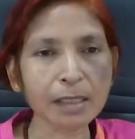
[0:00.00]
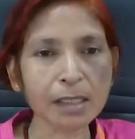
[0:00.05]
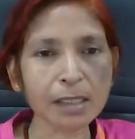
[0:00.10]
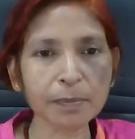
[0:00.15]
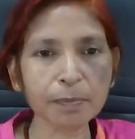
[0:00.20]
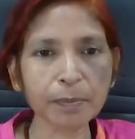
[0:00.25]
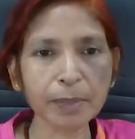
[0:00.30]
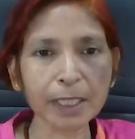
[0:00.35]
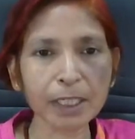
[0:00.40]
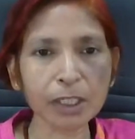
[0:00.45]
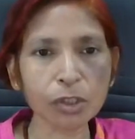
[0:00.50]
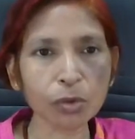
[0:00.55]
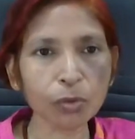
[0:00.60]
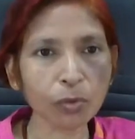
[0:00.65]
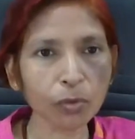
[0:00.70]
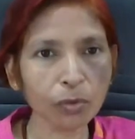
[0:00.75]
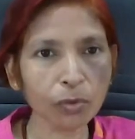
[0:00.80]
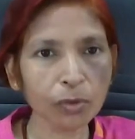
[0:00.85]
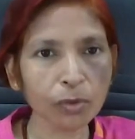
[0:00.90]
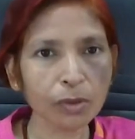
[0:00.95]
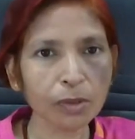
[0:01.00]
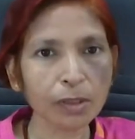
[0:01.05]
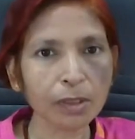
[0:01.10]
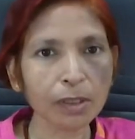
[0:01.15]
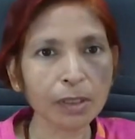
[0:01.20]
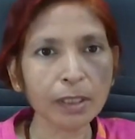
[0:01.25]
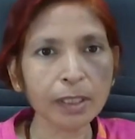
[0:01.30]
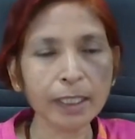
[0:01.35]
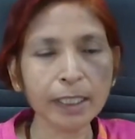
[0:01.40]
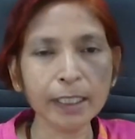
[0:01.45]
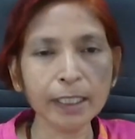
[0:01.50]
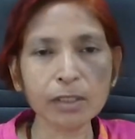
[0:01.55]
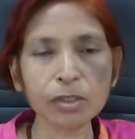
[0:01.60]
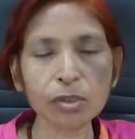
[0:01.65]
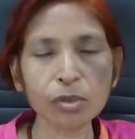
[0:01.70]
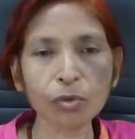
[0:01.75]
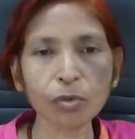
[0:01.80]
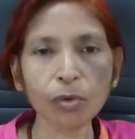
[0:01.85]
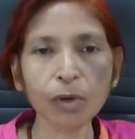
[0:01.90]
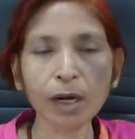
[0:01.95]
is P2
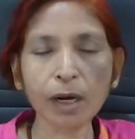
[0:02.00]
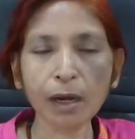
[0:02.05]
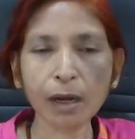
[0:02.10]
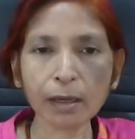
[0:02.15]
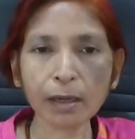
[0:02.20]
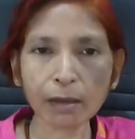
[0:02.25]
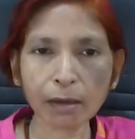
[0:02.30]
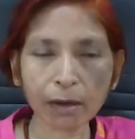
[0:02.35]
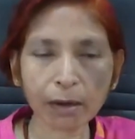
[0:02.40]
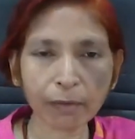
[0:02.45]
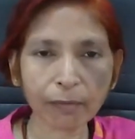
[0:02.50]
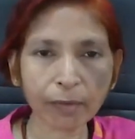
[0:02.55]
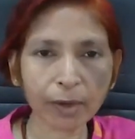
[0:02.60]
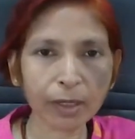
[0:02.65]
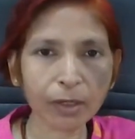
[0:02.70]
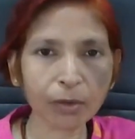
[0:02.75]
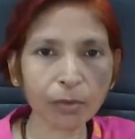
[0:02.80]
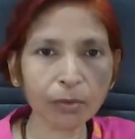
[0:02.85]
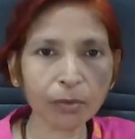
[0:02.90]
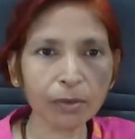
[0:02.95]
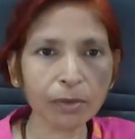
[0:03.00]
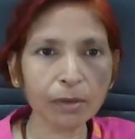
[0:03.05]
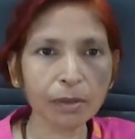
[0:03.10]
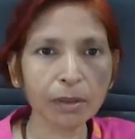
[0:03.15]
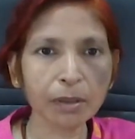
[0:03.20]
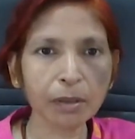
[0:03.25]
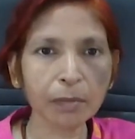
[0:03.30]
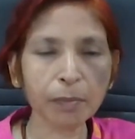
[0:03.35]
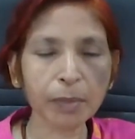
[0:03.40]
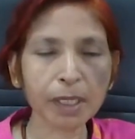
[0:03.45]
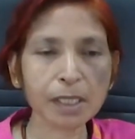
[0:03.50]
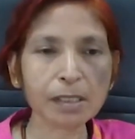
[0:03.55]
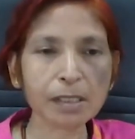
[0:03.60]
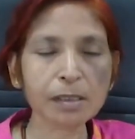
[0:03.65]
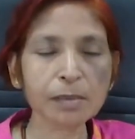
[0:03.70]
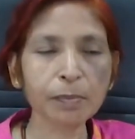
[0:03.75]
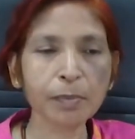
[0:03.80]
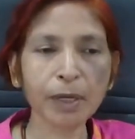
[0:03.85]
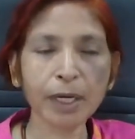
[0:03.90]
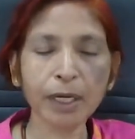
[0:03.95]
leads to higher revenue
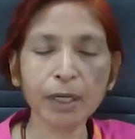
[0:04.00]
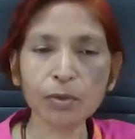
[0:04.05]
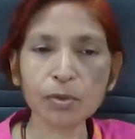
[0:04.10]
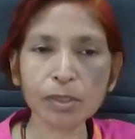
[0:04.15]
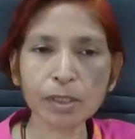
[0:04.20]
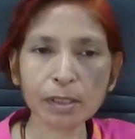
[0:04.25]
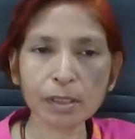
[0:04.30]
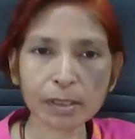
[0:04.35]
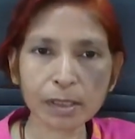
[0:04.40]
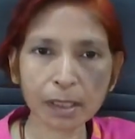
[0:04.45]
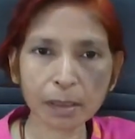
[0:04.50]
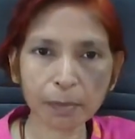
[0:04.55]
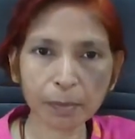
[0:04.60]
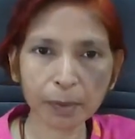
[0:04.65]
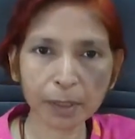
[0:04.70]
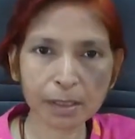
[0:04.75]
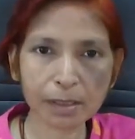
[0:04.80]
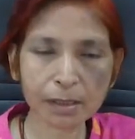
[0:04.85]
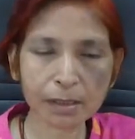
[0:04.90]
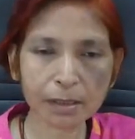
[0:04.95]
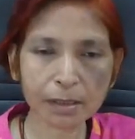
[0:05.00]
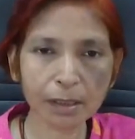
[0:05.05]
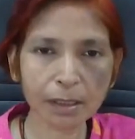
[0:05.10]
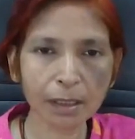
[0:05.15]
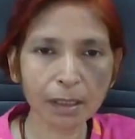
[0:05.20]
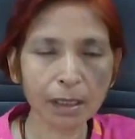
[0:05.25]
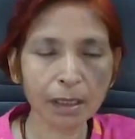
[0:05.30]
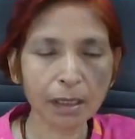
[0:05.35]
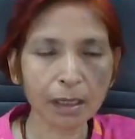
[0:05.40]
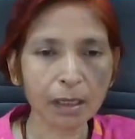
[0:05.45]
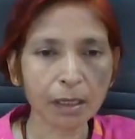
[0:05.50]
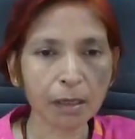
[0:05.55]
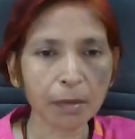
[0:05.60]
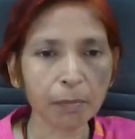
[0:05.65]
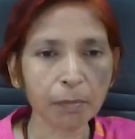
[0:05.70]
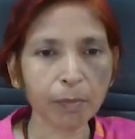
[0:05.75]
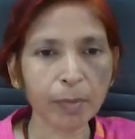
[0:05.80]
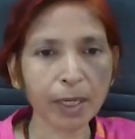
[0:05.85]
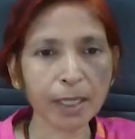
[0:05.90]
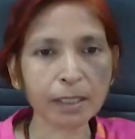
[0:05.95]
plus producer surplus,
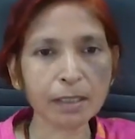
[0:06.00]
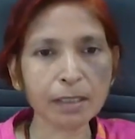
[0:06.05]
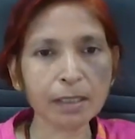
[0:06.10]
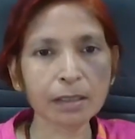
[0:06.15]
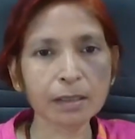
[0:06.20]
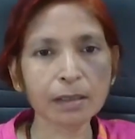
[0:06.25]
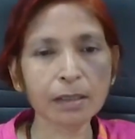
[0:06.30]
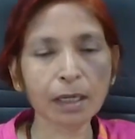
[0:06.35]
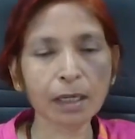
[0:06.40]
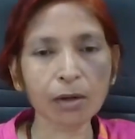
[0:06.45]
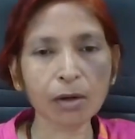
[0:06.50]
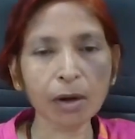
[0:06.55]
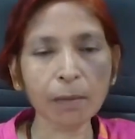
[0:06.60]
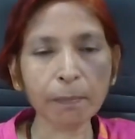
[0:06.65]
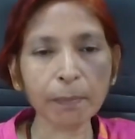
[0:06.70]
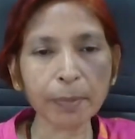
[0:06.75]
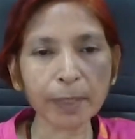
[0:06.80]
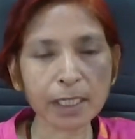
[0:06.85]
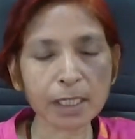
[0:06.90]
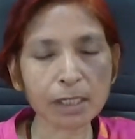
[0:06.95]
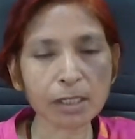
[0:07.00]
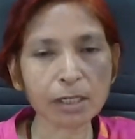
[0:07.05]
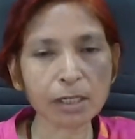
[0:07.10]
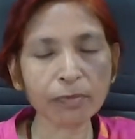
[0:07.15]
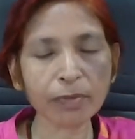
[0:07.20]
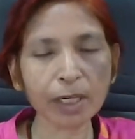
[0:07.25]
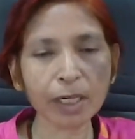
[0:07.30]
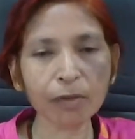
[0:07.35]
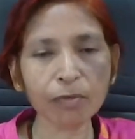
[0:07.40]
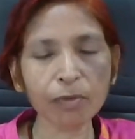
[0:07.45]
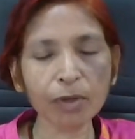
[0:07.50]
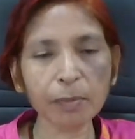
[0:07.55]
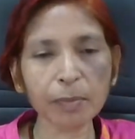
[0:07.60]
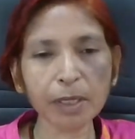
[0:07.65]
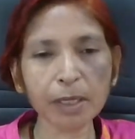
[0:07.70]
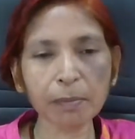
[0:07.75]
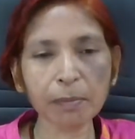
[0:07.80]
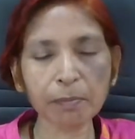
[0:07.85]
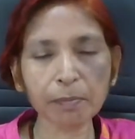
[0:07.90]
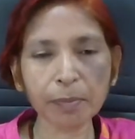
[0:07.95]
but the competitive
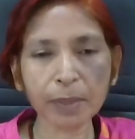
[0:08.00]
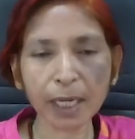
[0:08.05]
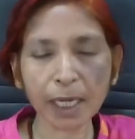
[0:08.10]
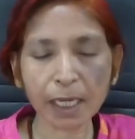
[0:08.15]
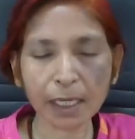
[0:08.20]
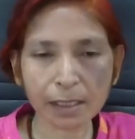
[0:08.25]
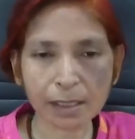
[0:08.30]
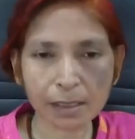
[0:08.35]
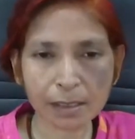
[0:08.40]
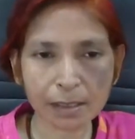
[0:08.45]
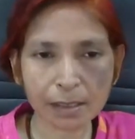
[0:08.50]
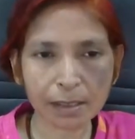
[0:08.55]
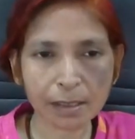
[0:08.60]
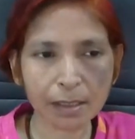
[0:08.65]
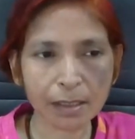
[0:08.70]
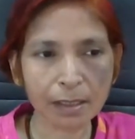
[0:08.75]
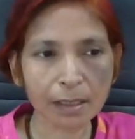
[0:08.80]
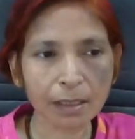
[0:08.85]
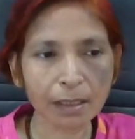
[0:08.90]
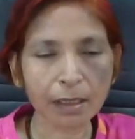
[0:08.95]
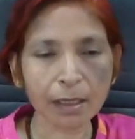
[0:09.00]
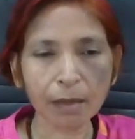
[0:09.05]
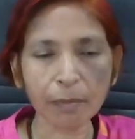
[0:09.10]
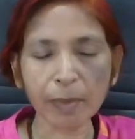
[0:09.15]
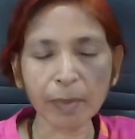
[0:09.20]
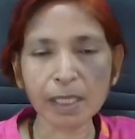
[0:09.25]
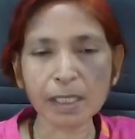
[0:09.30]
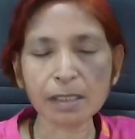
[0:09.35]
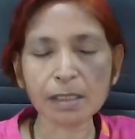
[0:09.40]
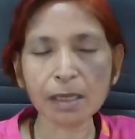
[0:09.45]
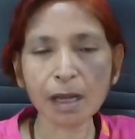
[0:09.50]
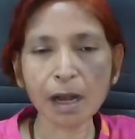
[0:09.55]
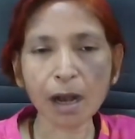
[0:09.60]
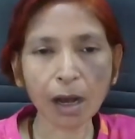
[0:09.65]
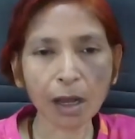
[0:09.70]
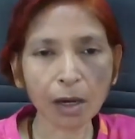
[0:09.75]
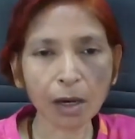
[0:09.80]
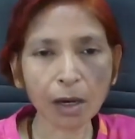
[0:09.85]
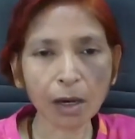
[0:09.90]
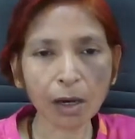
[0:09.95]
equilibrium price remains
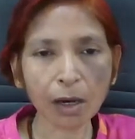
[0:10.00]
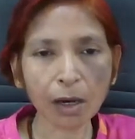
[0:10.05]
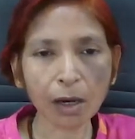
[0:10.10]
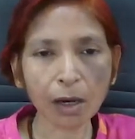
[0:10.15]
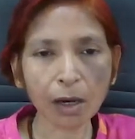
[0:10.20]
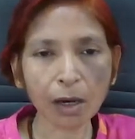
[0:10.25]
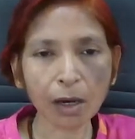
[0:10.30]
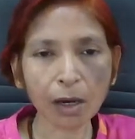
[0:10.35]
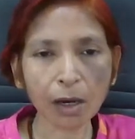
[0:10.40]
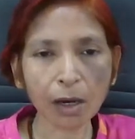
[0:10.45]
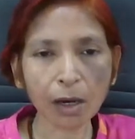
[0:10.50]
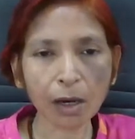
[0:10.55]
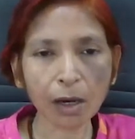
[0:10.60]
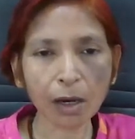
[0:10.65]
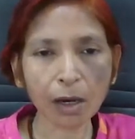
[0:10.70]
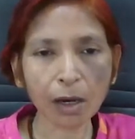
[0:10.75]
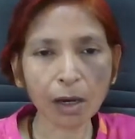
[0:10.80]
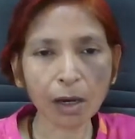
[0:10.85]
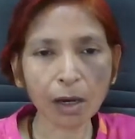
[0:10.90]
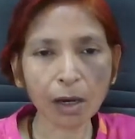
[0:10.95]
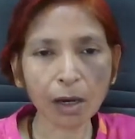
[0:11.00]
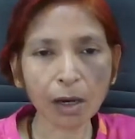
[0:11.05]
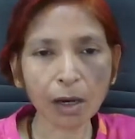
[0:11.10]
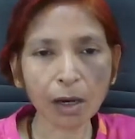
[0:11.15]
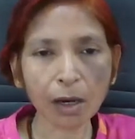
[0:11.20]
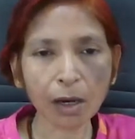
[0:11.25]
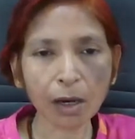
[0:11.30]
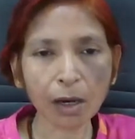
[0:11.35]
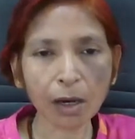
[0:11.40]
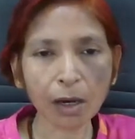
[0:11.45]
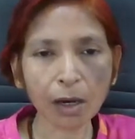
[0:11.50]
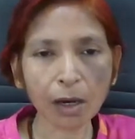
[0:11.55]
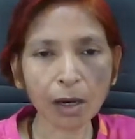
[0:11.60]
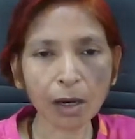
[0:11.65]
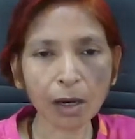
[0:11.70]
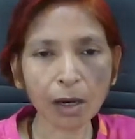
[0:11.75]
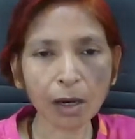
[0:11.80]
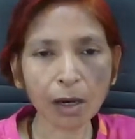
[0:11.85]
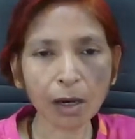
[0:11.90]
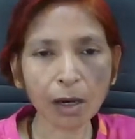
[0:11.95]
always lower than
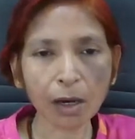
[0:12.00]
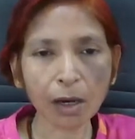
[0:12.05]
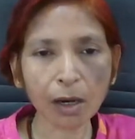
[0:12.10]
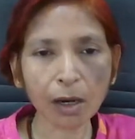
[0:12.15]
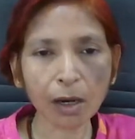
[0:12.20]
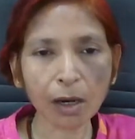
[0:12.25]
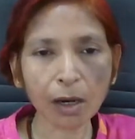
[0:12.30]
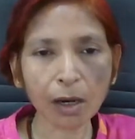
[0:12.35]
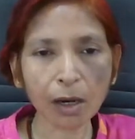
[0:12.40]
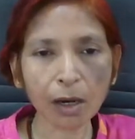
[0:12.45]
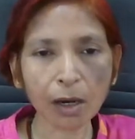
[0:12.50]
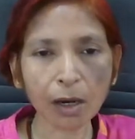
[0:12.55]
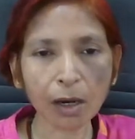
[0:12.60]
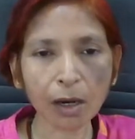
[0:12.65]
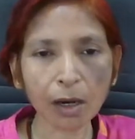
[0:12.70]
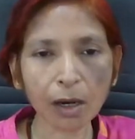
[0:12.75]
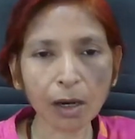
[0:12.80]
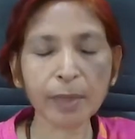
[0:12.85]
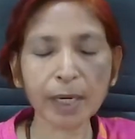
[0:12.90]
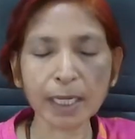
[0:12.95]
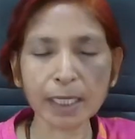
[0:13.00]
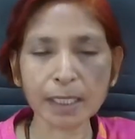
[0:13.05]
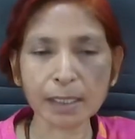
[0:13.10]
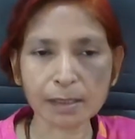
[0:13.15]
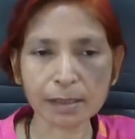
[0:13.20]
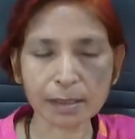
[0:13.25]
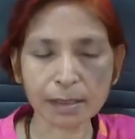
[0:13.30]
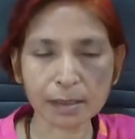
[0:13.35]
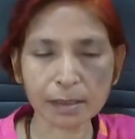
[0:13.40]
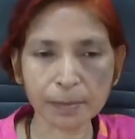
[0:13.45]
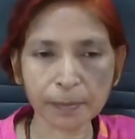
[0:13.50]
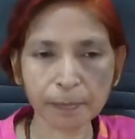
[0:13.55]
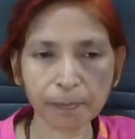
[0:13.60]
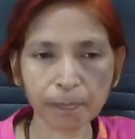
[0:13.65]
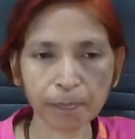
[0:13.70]
monopoly price.